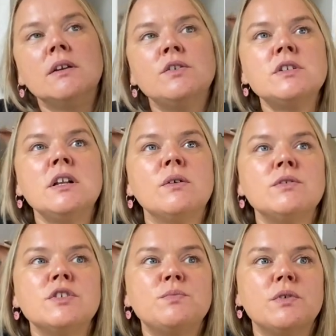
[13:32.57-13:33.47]
Usually I would
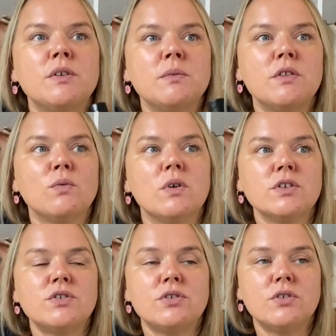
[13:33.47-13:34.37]
just put them in the
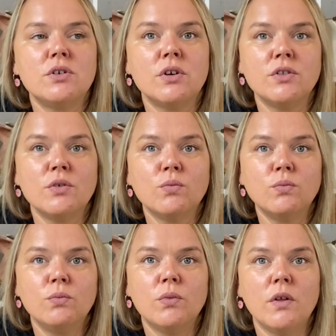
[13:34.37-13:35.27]
washer
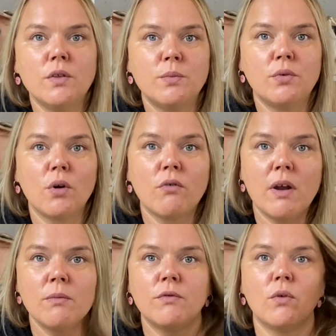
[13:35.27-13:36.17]
on the
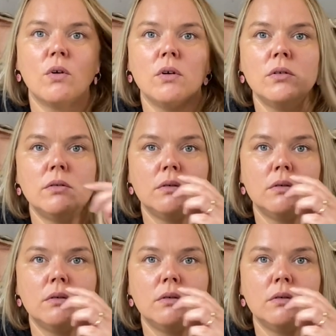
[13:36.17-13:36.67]
program for